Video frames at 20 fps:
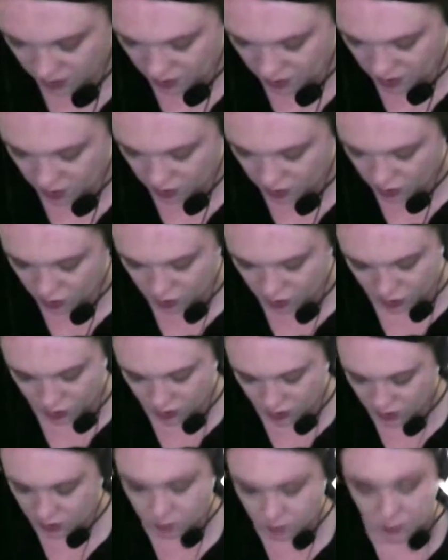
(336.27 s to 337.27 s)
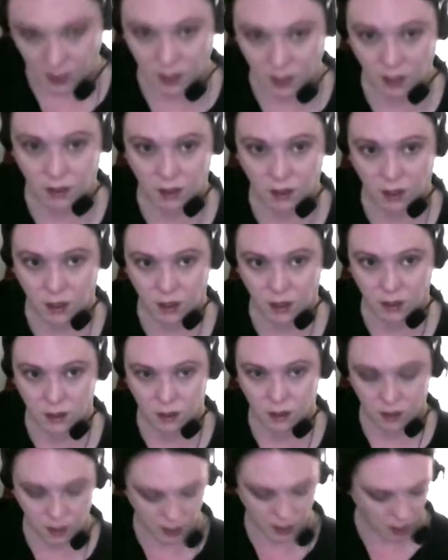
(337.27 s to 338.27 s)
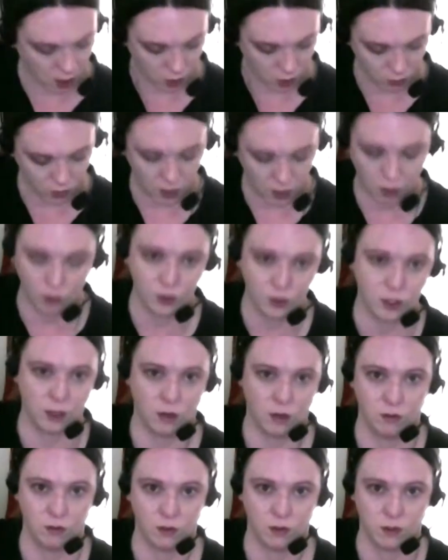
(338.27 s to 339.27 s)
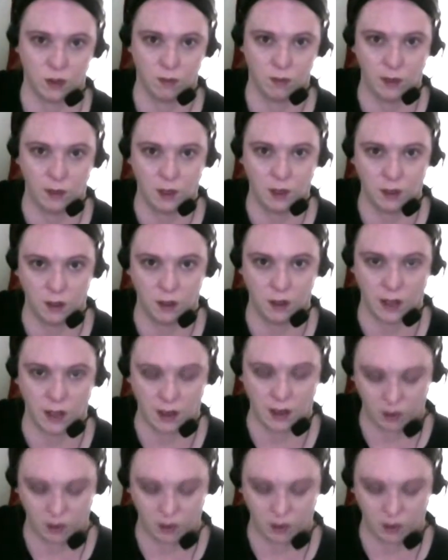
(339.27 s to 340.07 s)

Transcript: know, it could be anything. Like whole tones can be a ladder